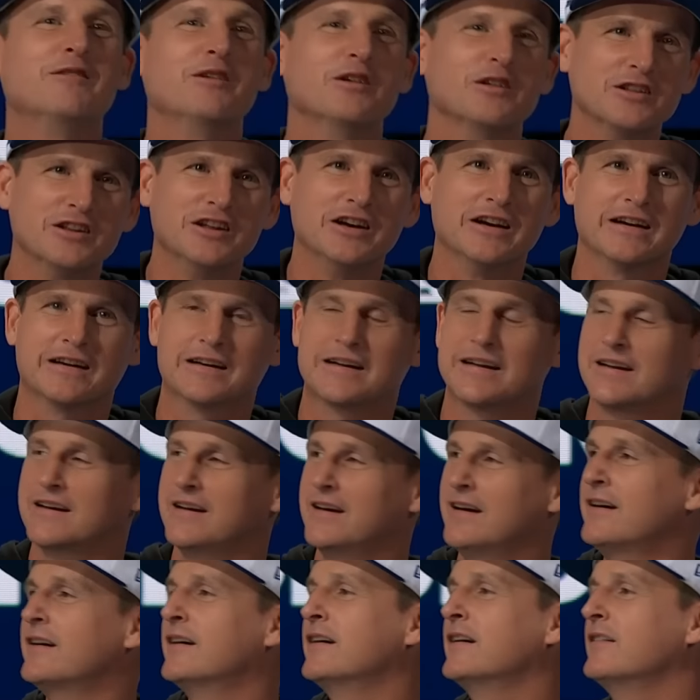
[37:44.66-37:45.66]
um, well, look,
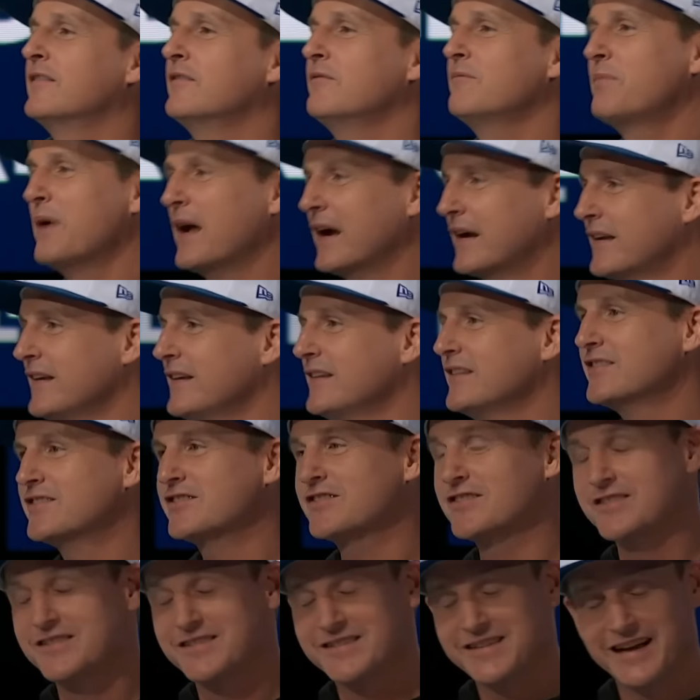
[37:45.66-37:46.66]
uh,
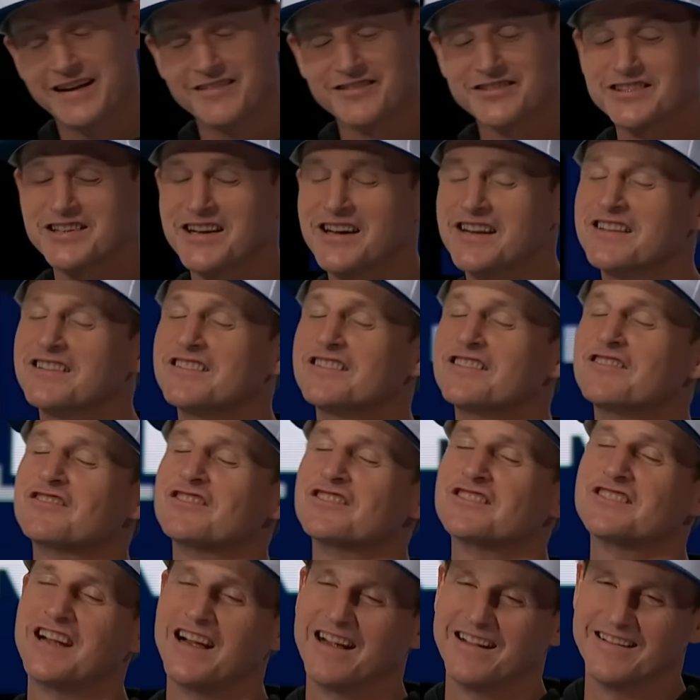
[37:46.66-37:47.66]
Becky's have a lot of
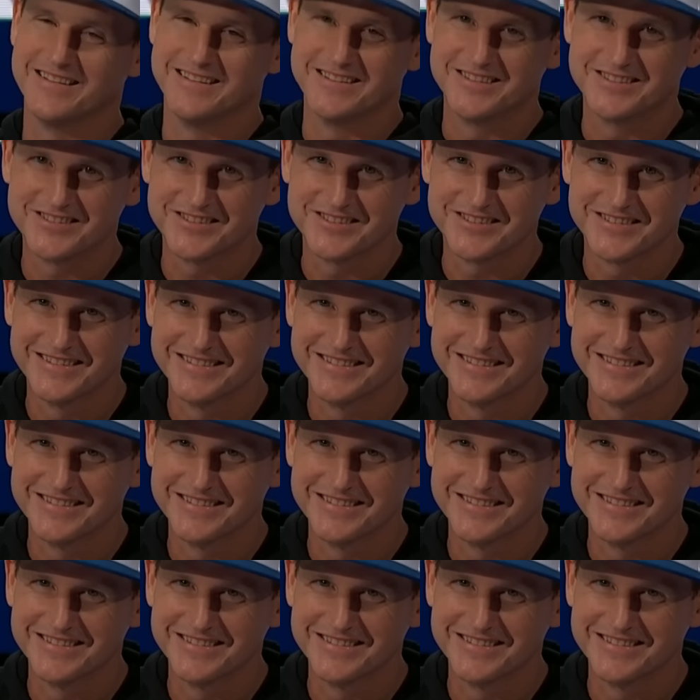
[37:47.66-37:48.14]
different talents.